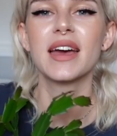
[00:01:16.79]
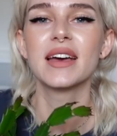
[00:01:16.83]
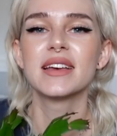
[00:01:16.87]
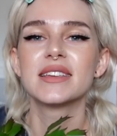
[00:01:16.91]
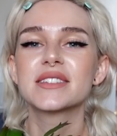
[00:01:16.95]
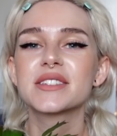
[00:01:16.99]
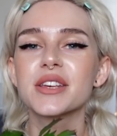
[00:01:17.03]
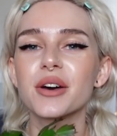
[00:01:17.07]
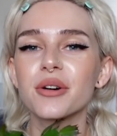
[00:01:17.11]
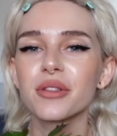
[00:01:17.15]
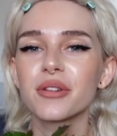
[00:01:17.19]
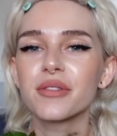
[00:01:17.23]

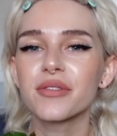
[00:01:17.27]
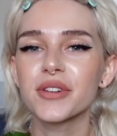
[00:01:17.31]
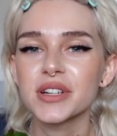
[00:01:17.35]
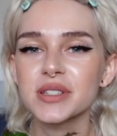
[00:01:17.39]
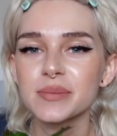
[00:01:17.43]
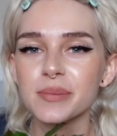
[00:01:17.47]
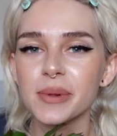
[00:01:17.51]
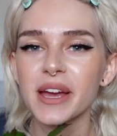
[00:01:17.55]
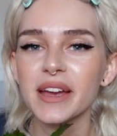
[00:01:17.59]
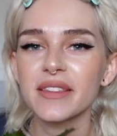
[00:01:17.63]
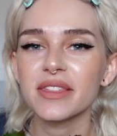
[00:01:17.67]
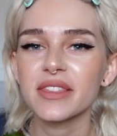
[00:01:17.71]
So the
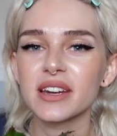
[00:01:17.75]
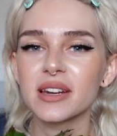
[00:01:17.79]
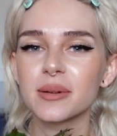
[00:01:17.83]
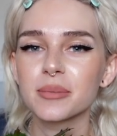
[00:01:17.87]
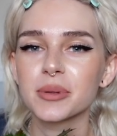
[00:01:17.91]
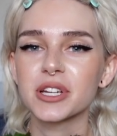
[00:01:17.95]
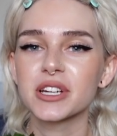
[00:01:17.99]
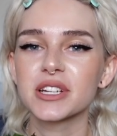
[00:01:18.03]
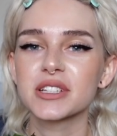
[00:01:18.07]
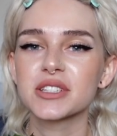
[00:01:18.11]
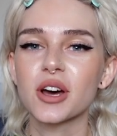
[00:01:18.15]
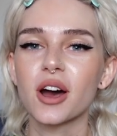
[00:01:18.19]
first plant that I'm
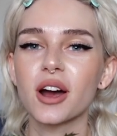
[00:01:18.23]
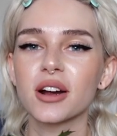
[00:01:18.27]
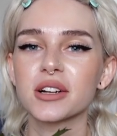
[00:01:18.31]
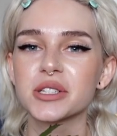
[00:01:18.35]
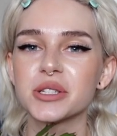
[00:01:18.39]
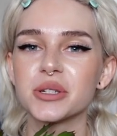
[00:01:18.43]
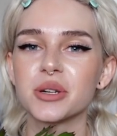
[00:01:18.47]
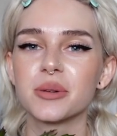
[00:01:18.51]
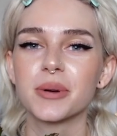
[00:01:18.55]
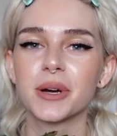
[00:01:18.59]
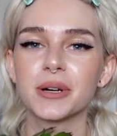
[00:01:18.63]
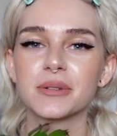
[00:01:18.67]
going to talk
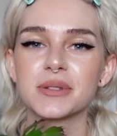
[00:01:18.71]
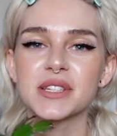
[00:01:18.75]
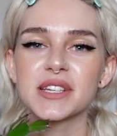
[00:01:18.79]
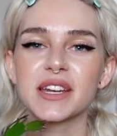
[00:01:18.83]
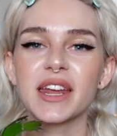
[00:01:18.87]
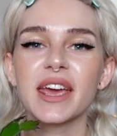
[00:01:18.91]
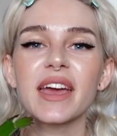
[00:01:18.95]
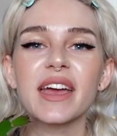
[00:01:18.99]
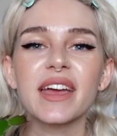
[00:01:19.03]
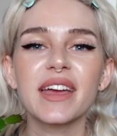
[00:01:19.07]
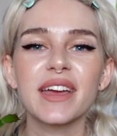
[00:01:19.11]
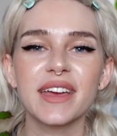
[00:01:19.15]
to you about
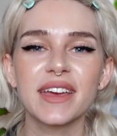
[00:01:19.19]
today